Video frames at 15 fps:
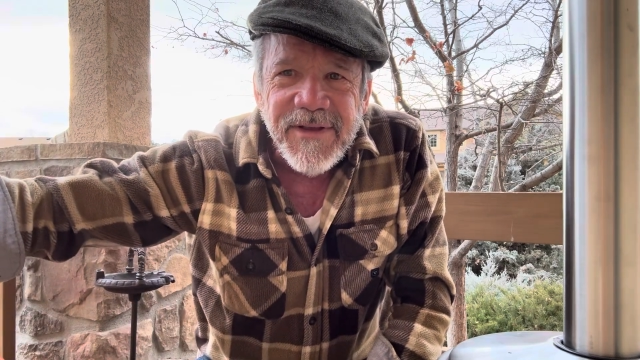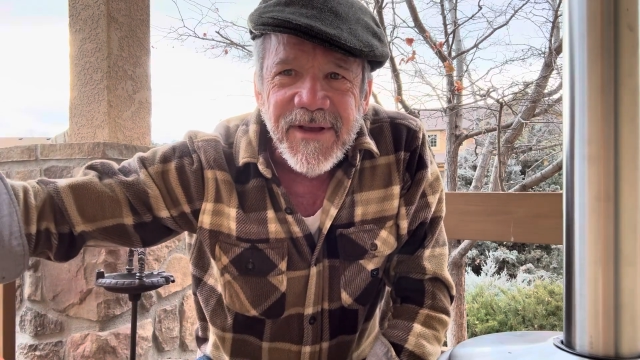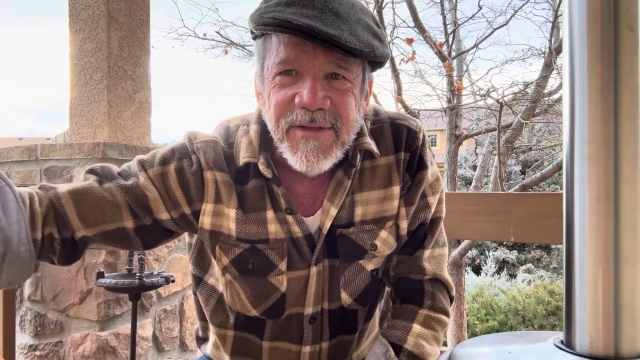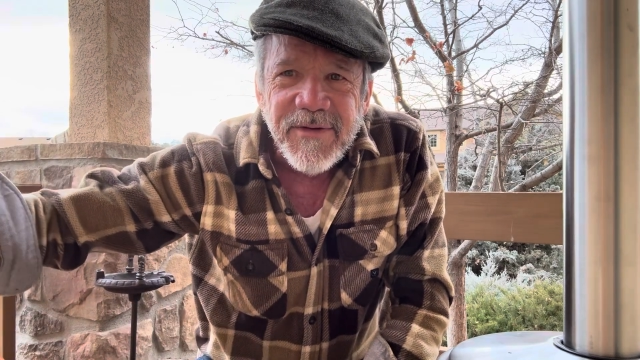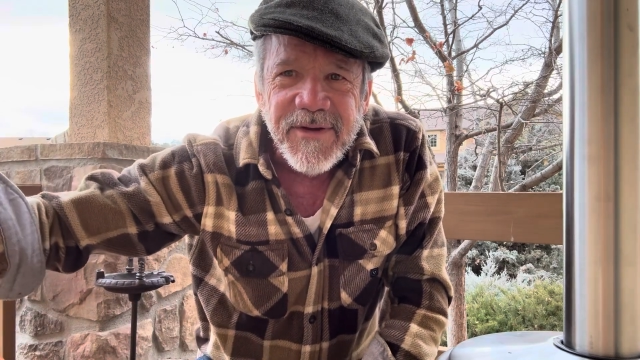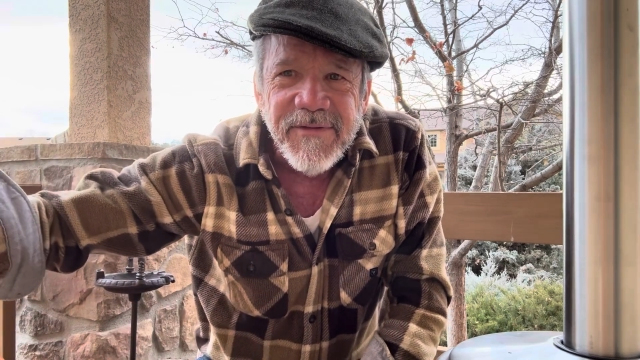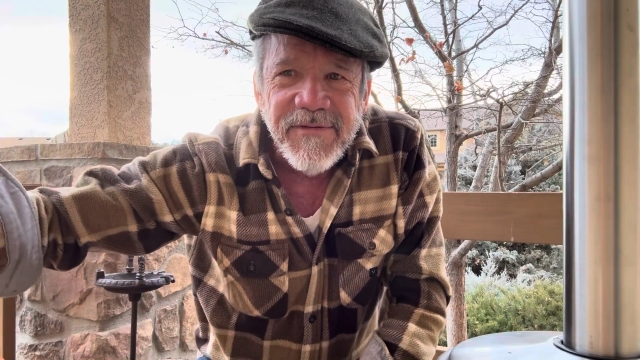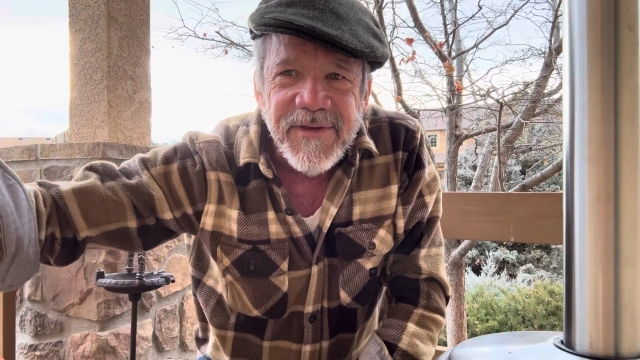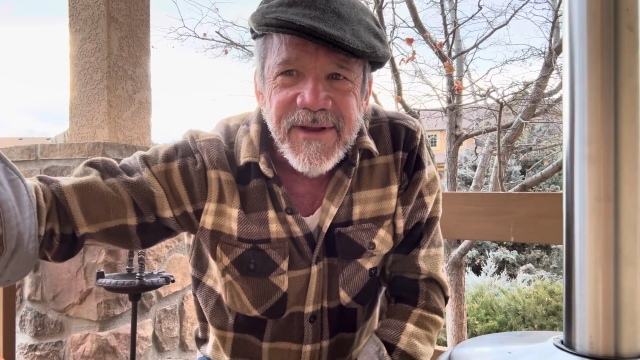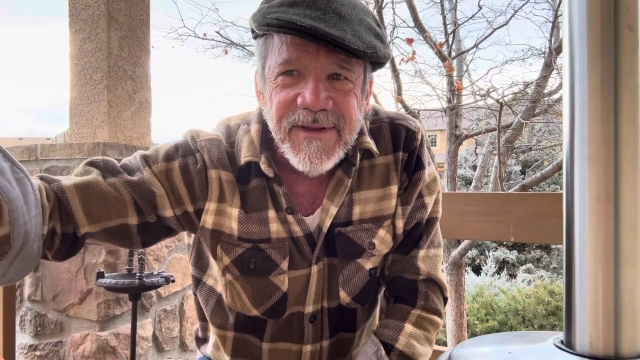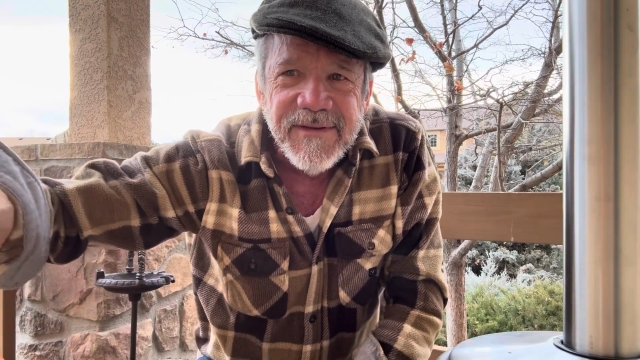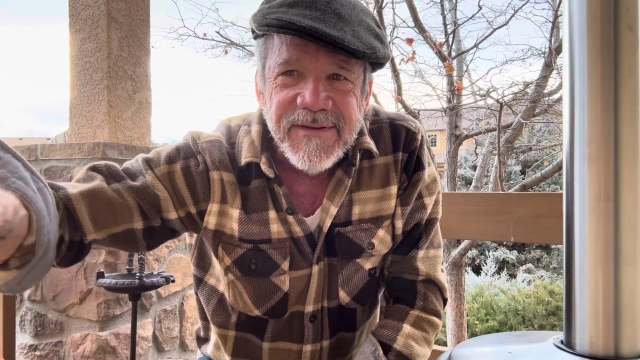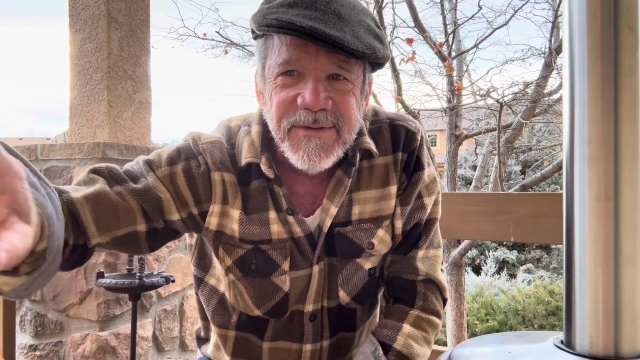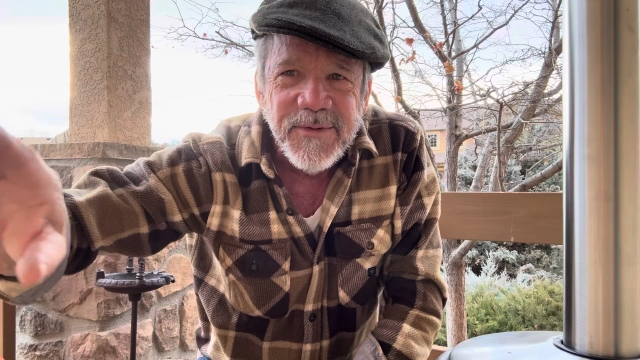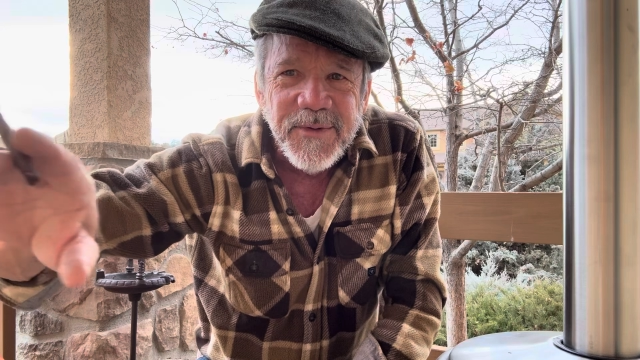other
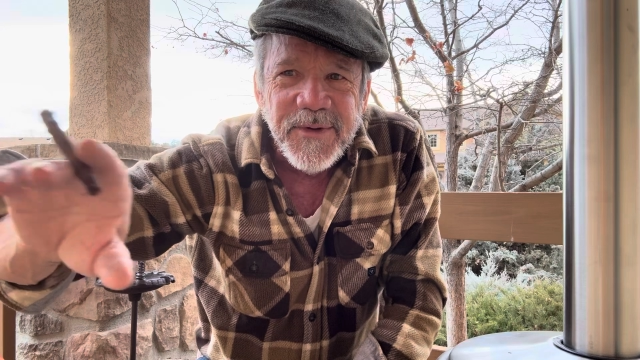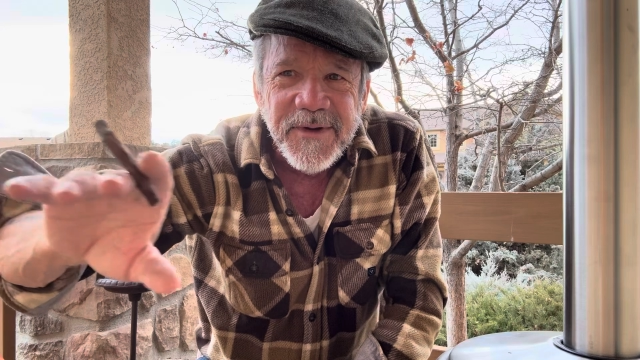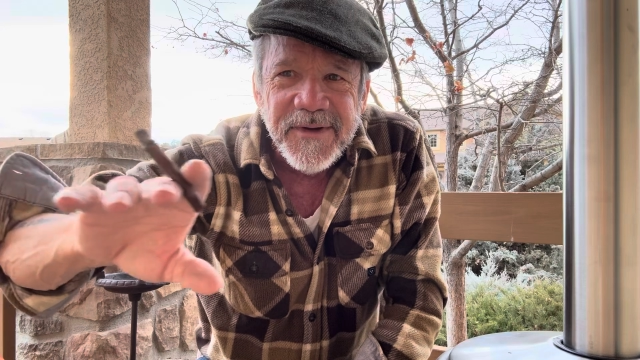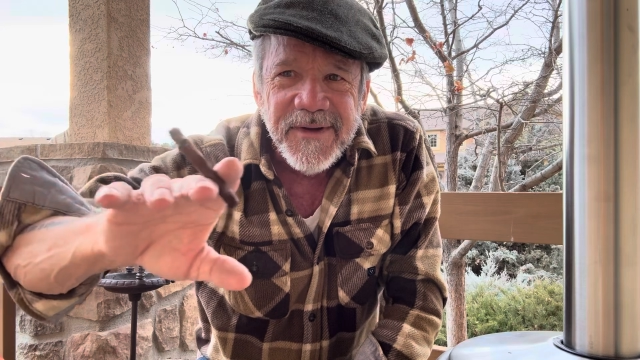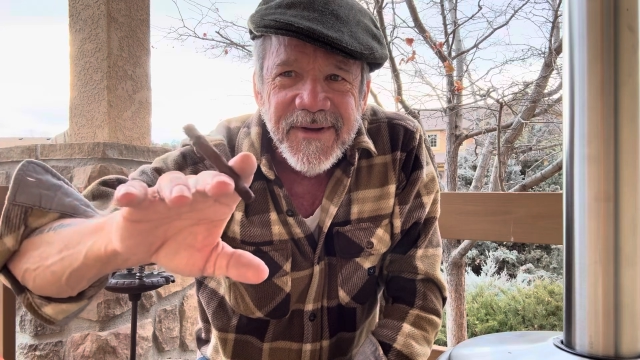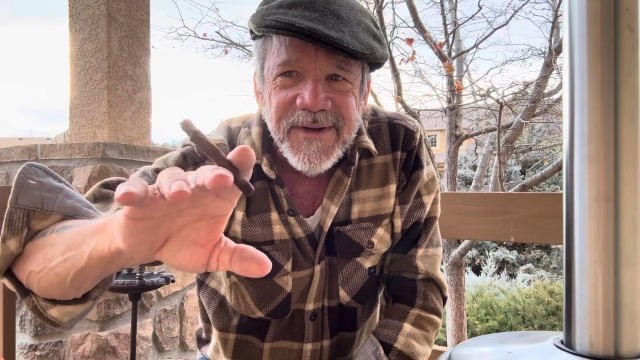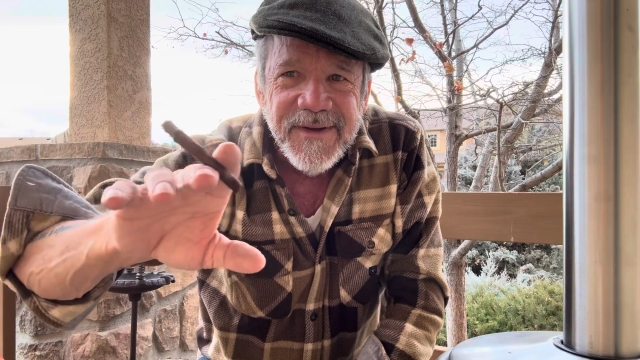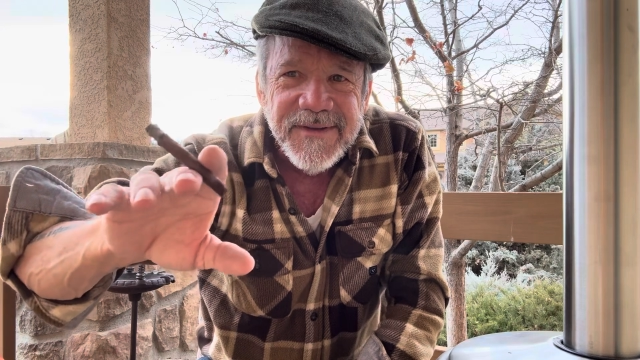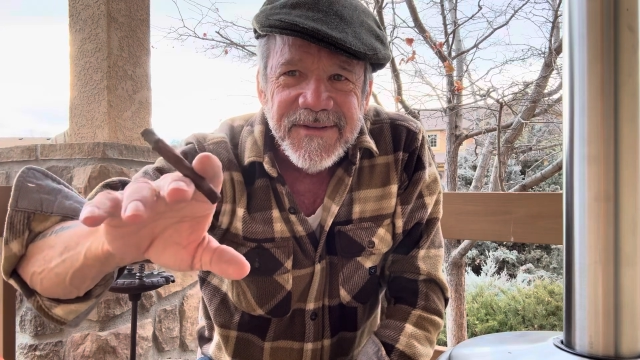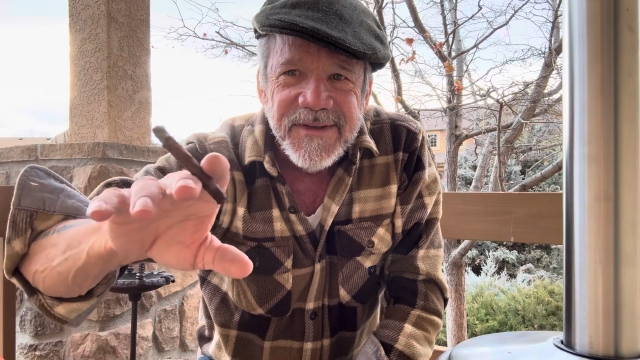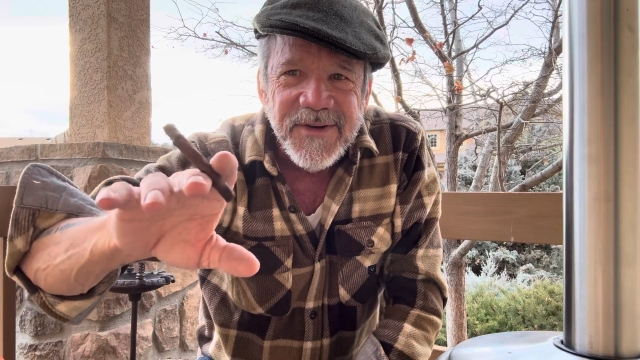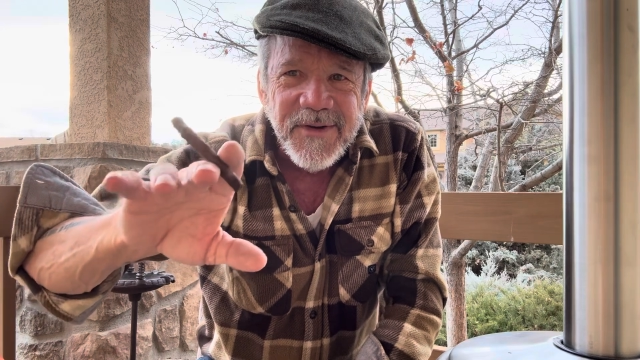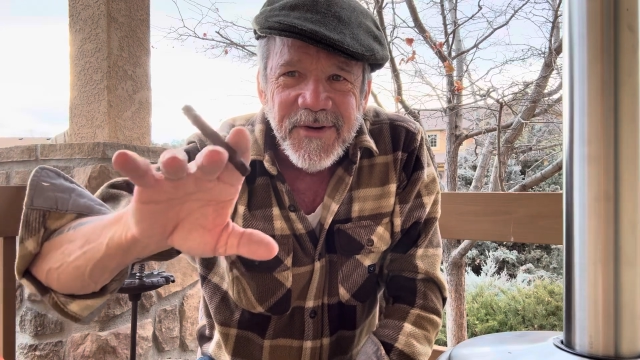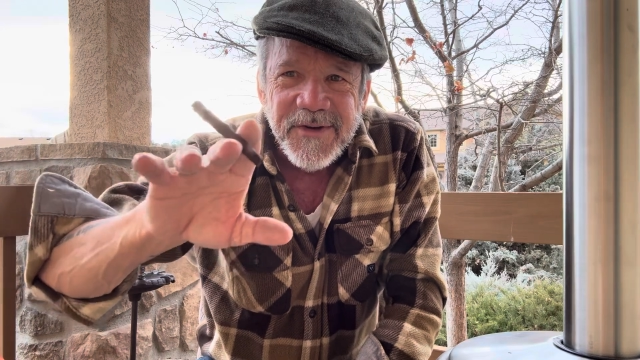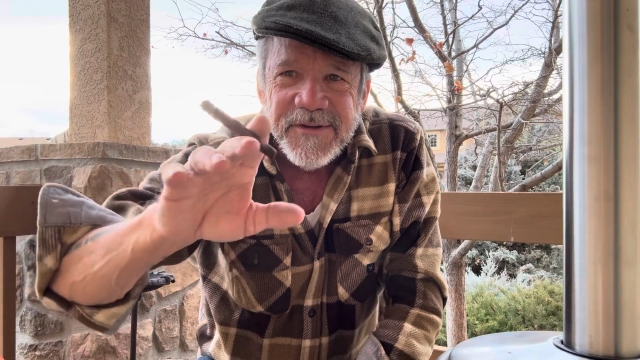convenience store
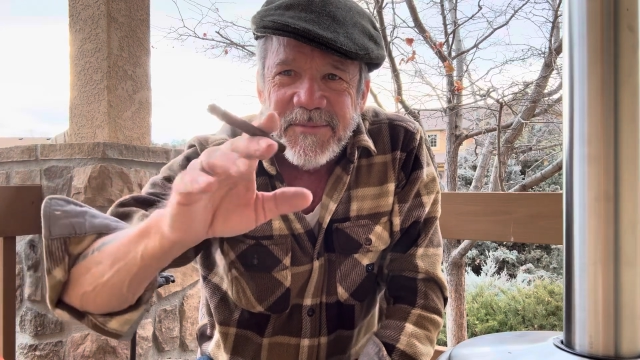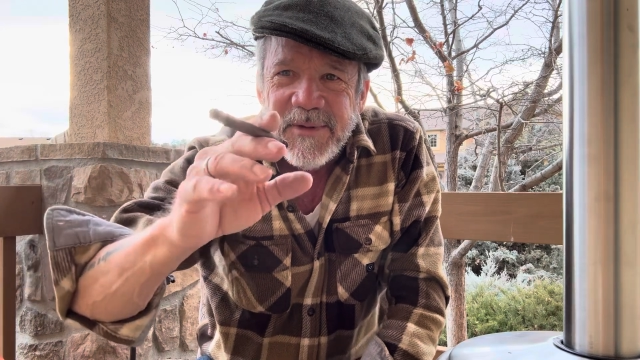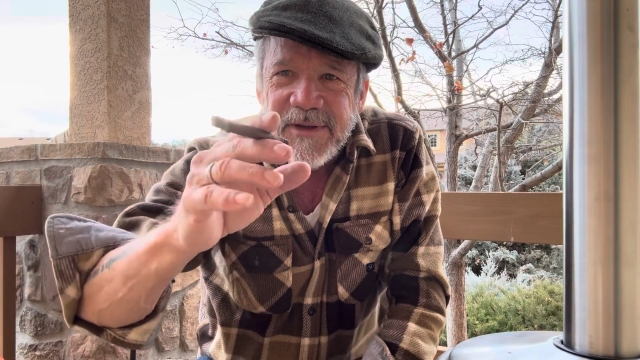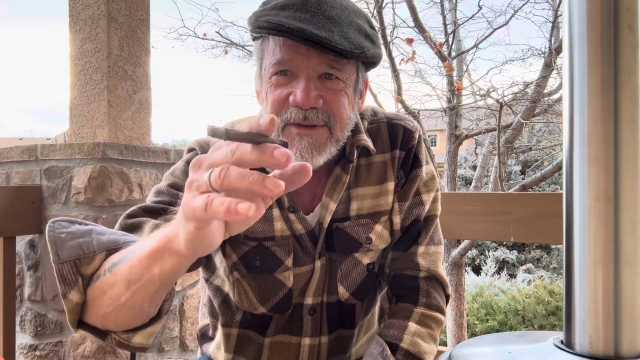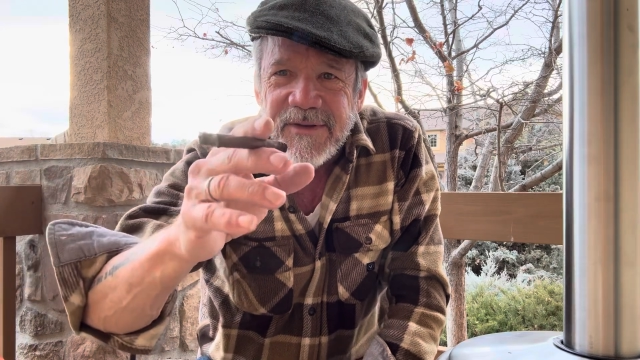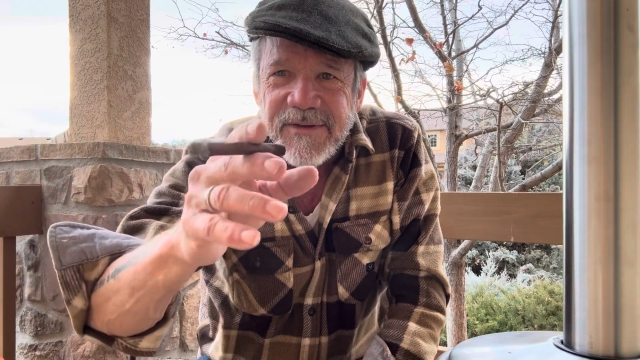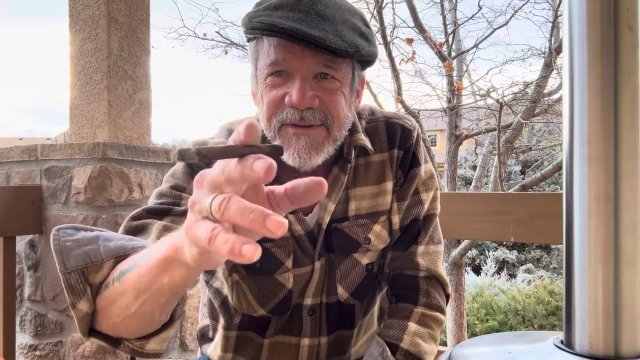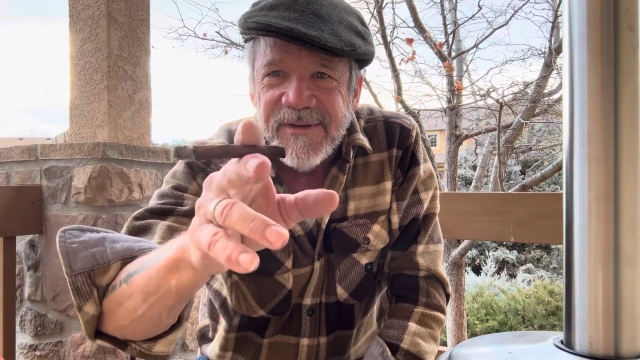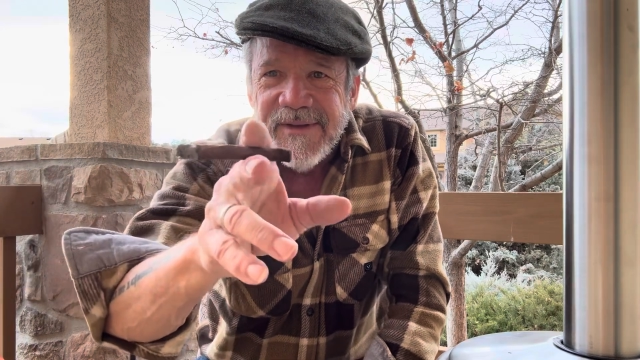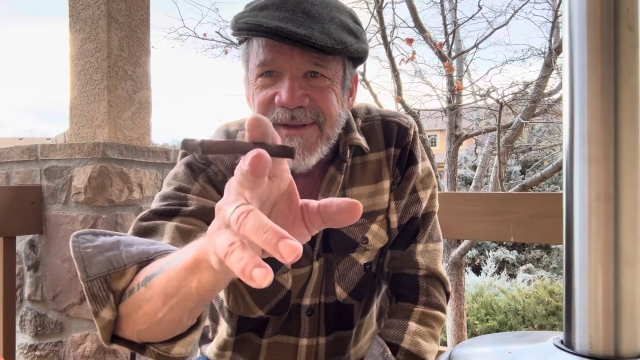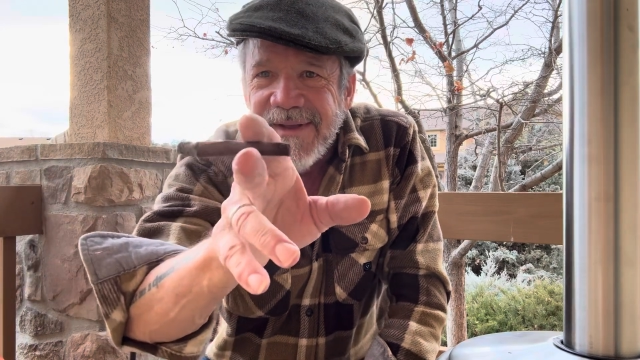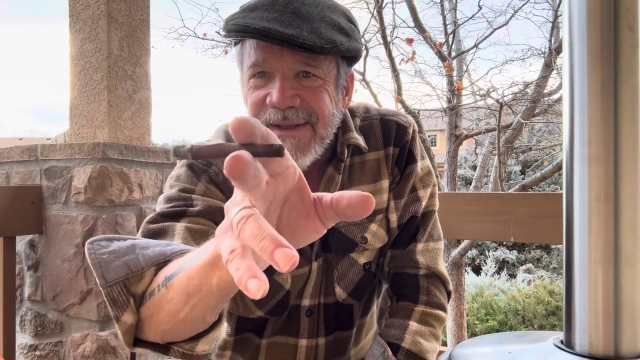cigars because